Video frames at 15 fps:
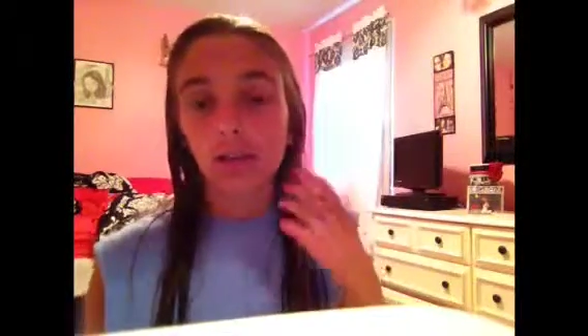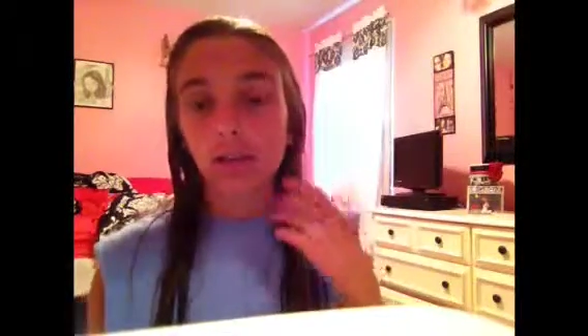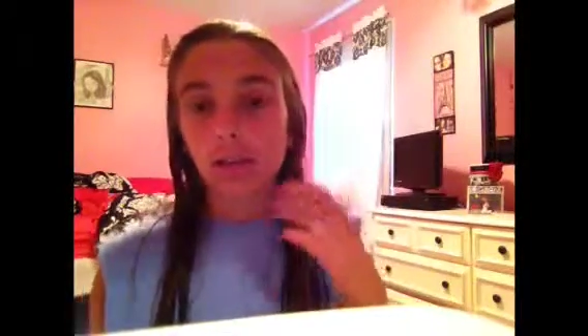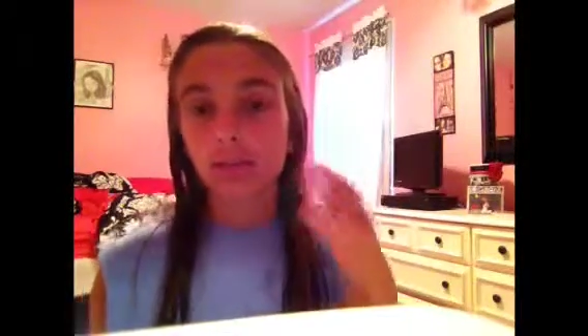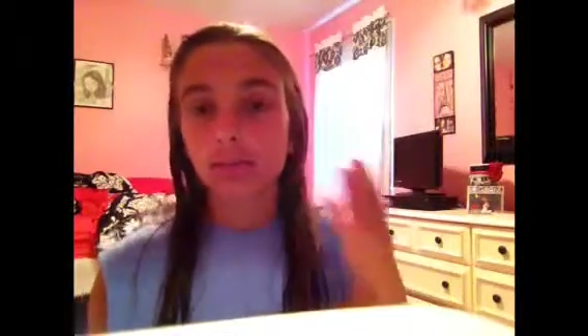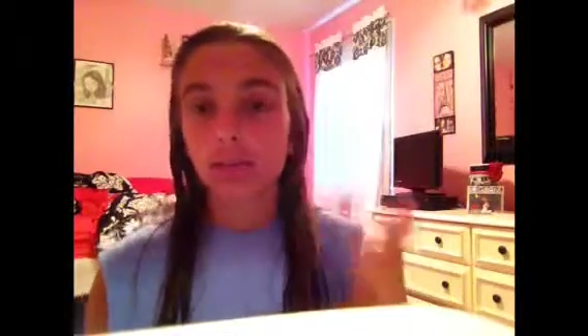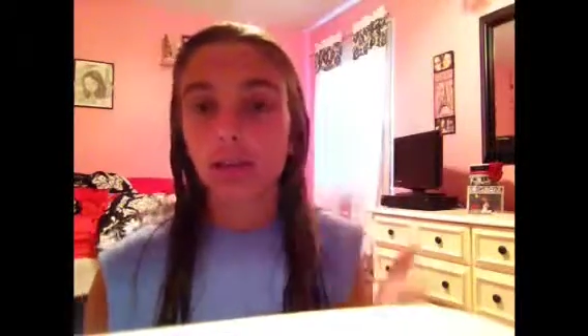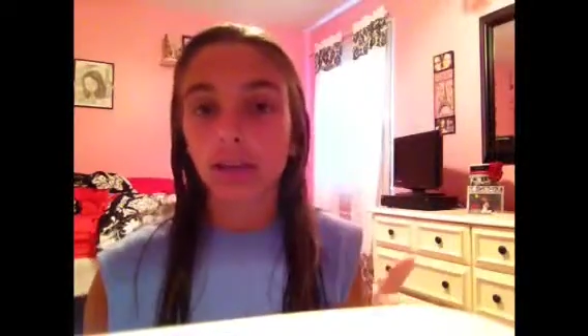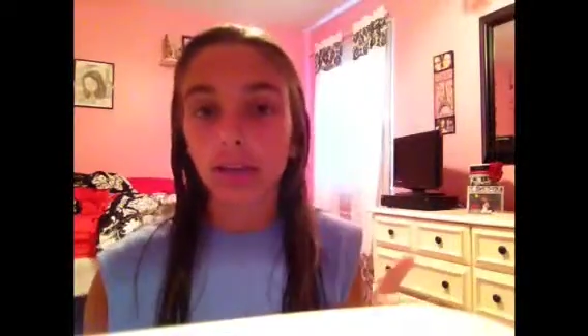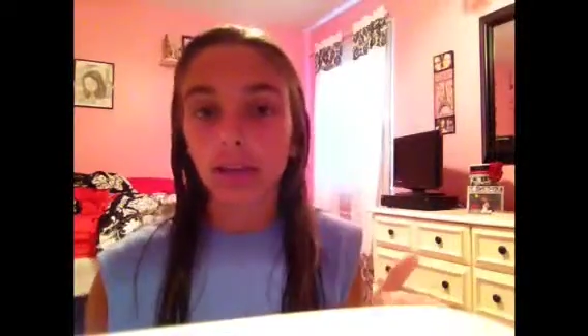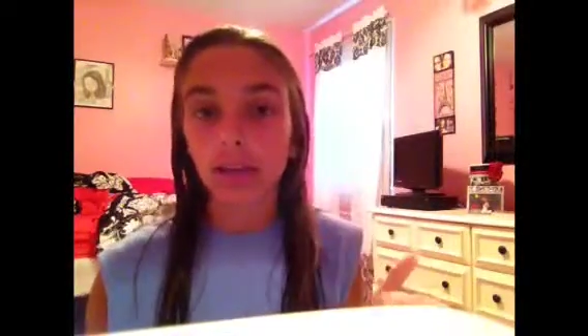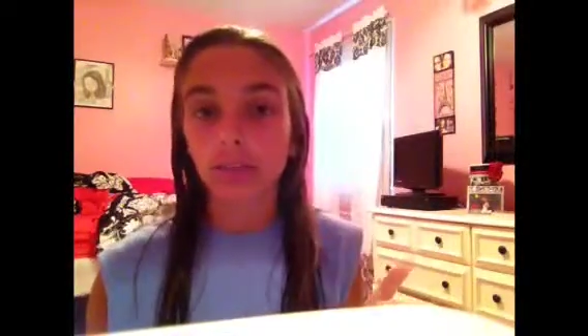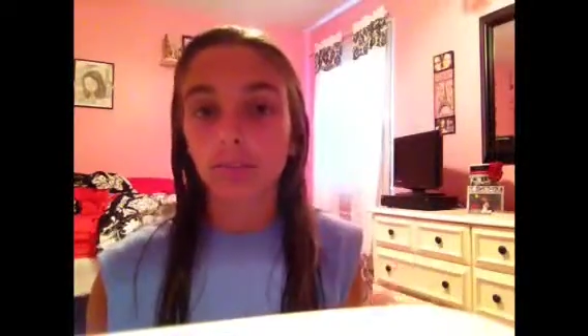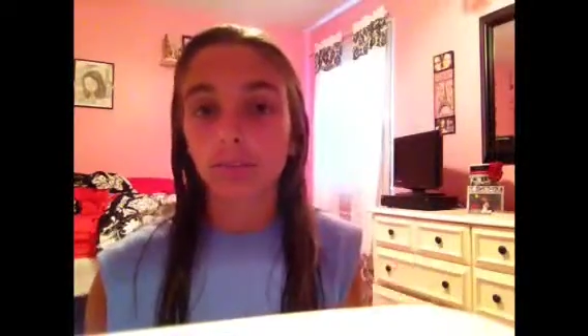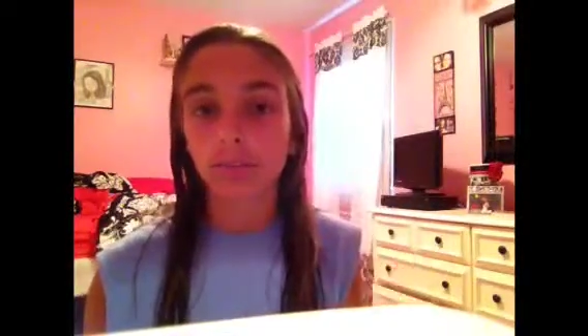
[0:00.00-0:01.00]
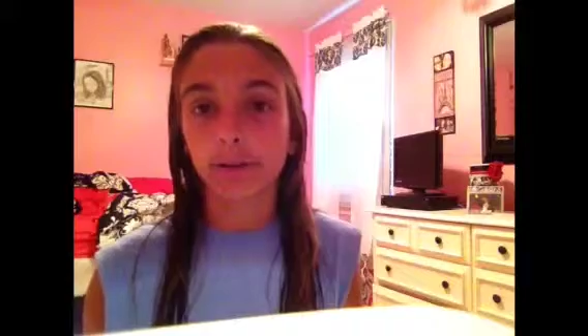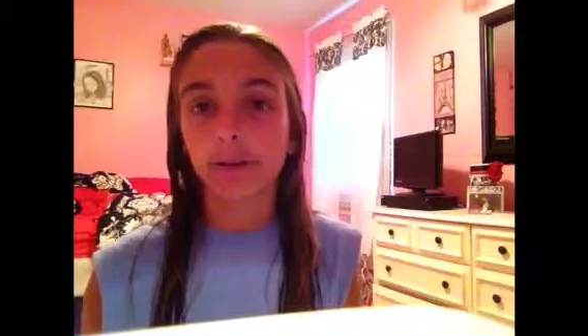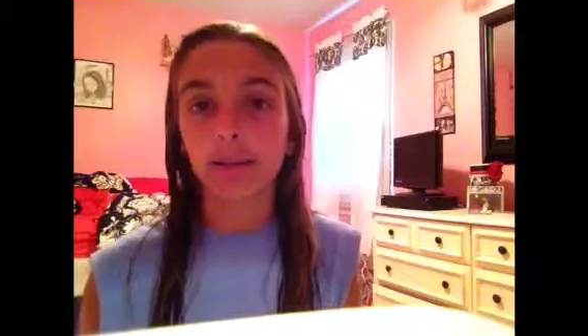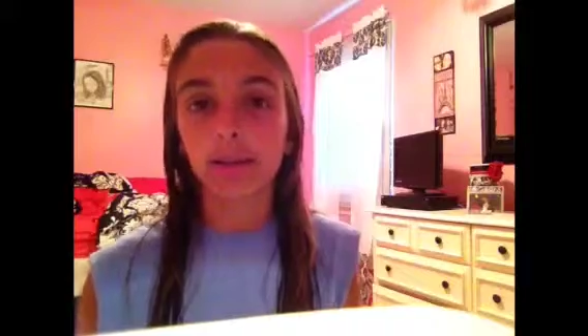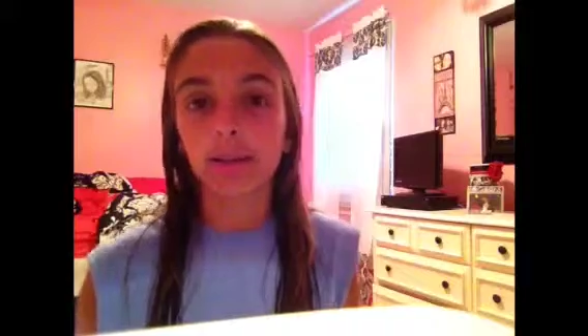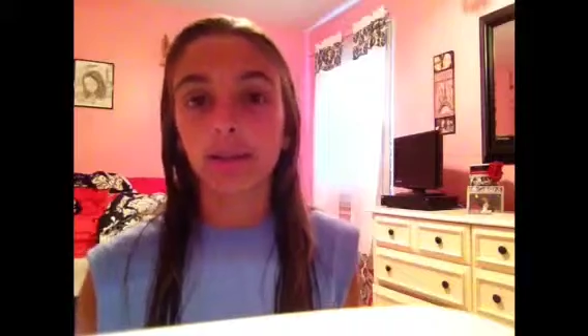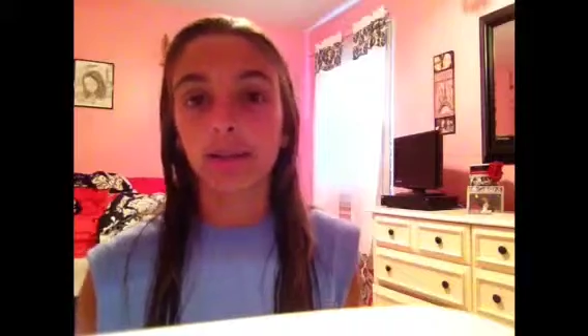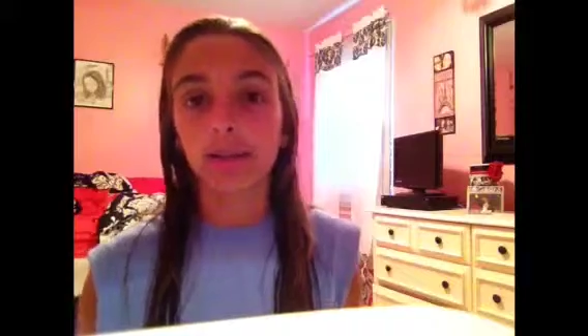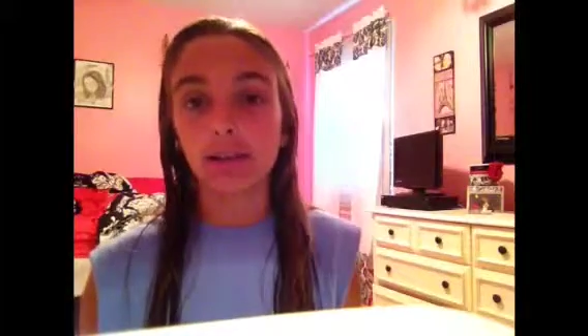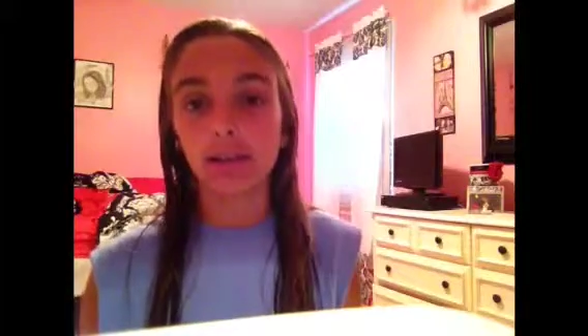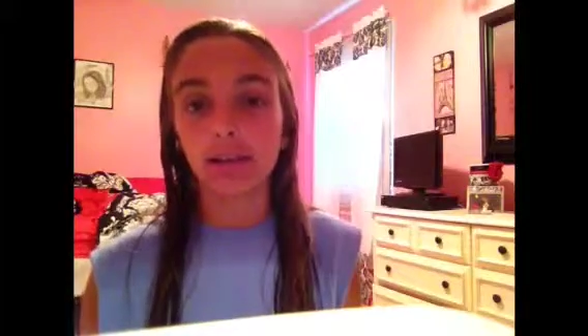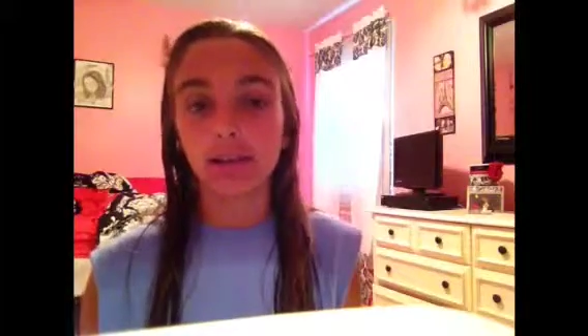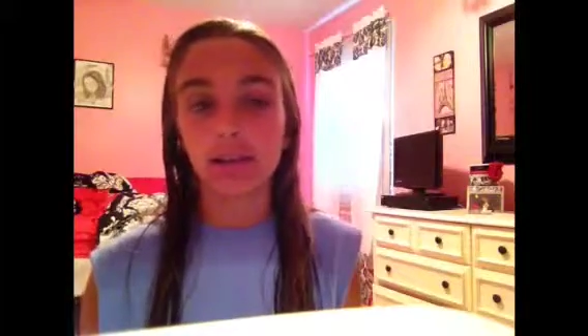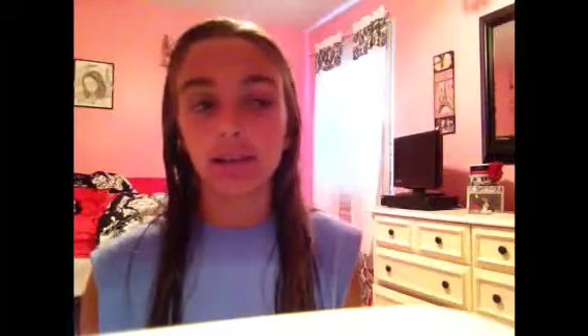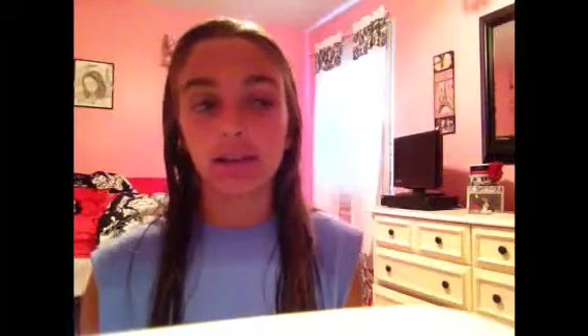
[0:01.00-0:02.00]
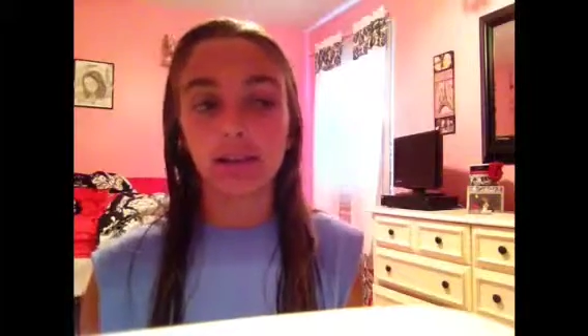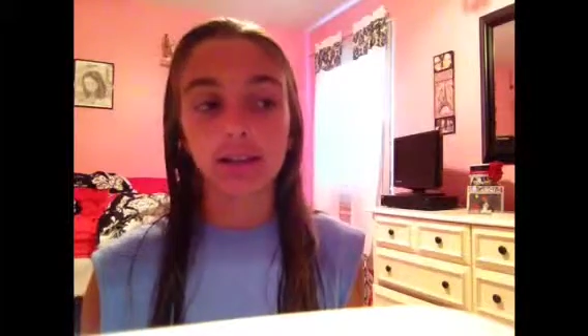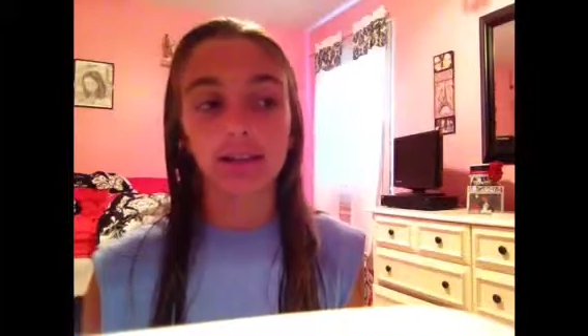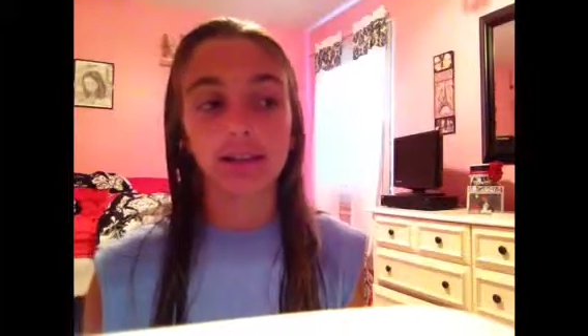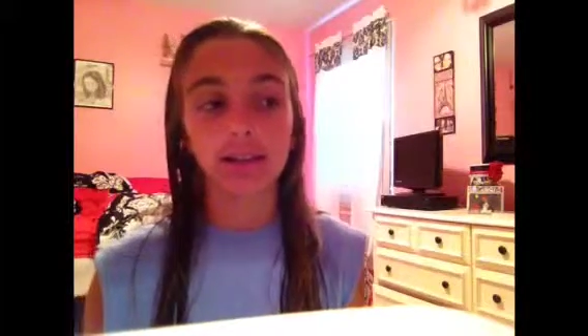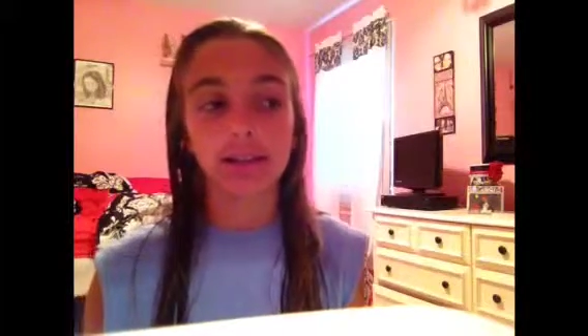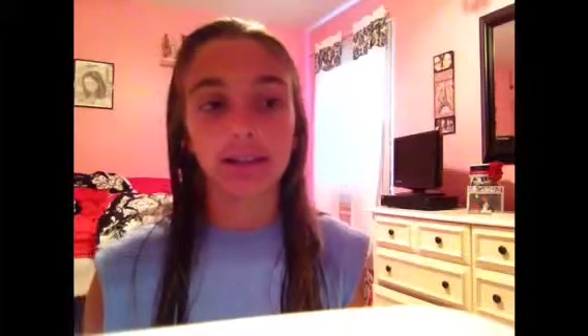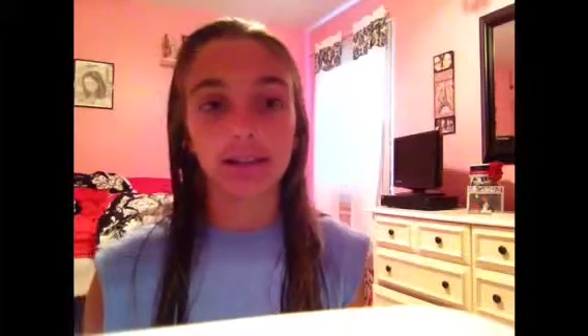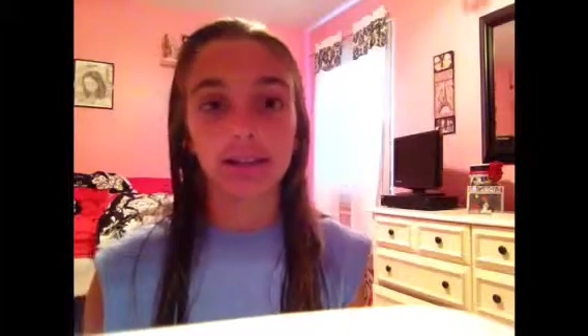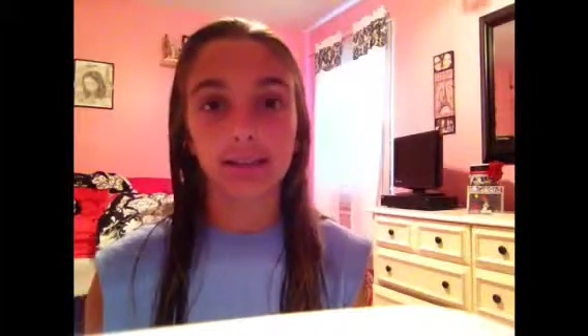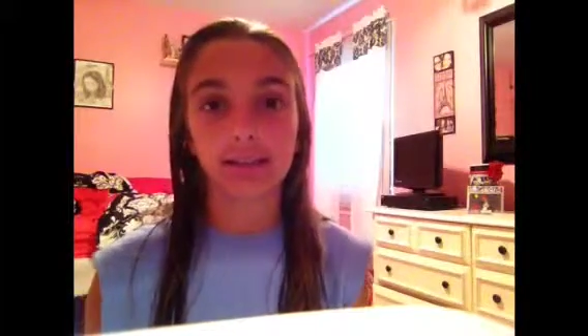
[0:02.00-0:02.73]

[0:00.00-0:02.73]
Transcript: I'm kidding, but like